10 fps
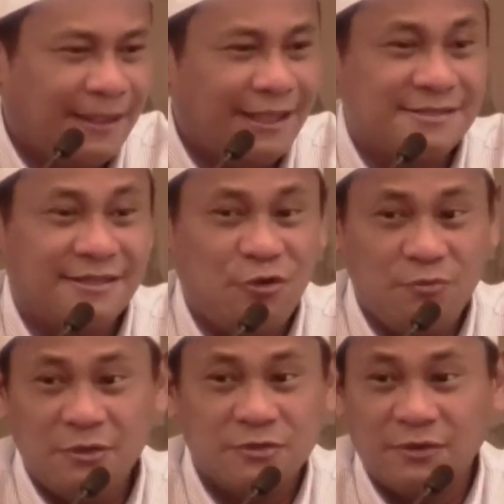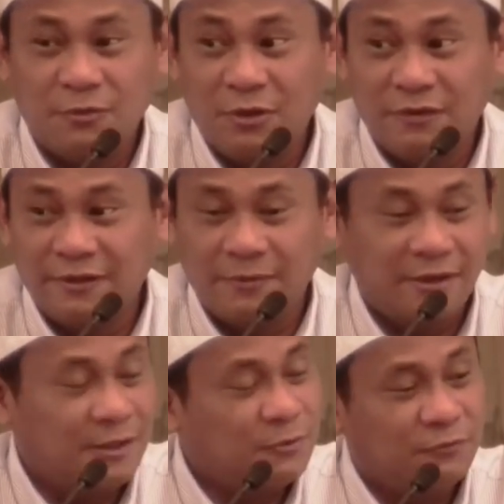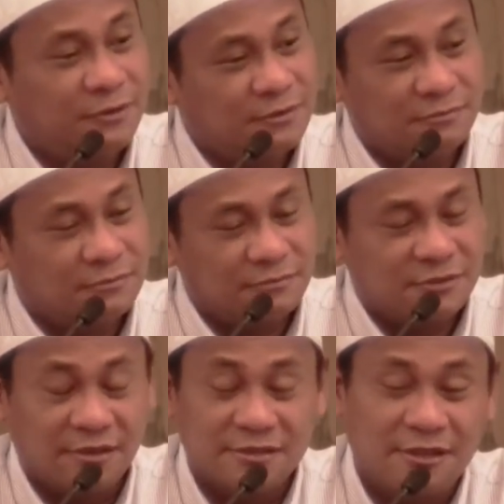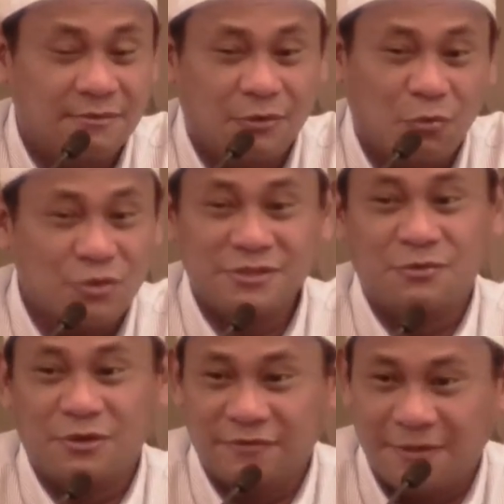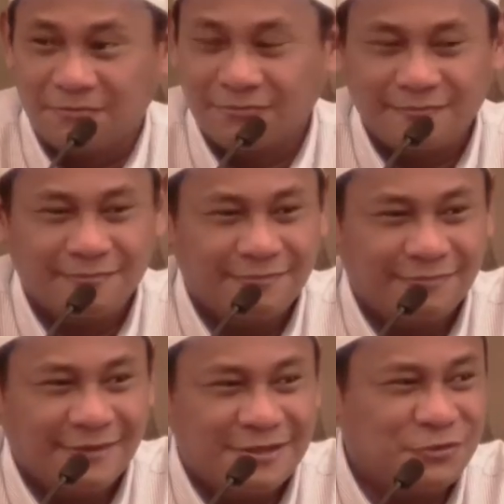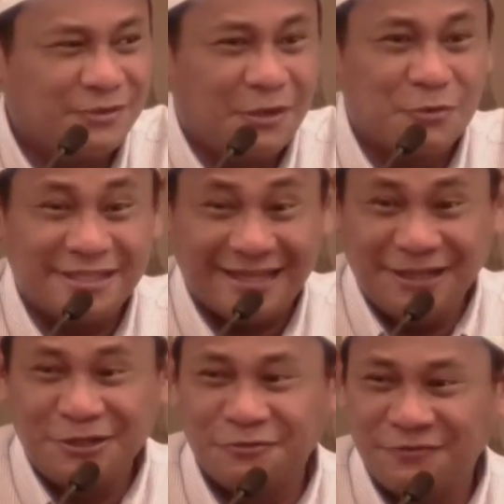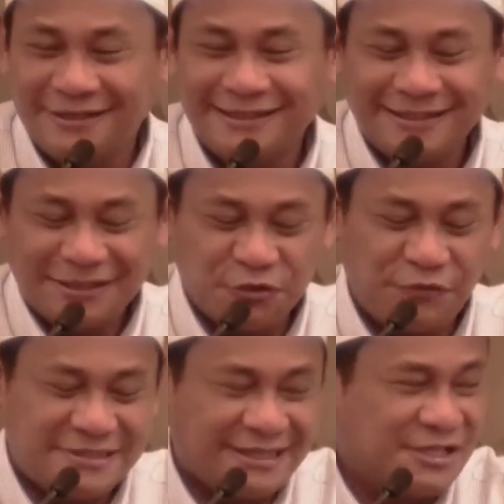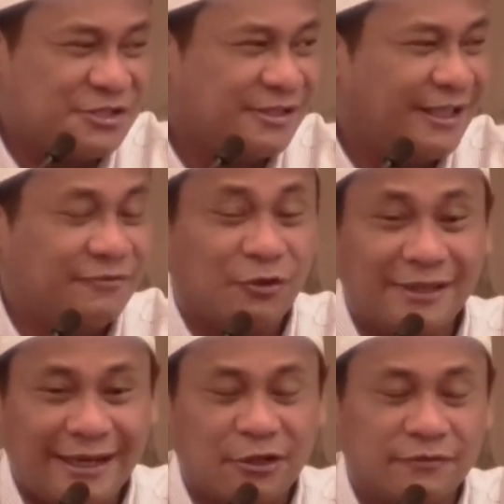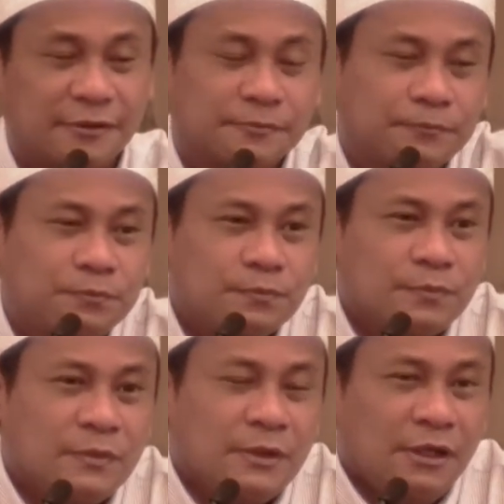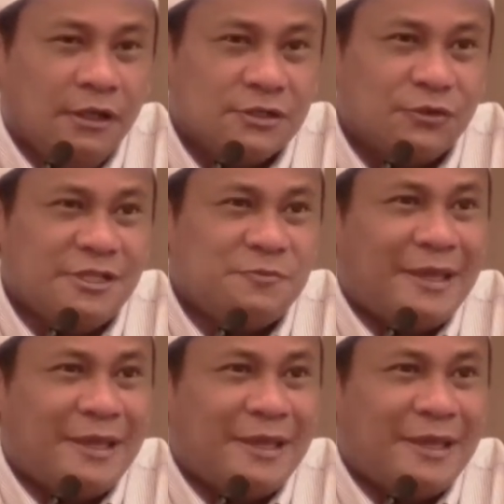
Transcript: And Sayyidina Umar was one of them, and the Prophet wasn't one of them. So that was the kind of sophistication they have, or the lack of it. So this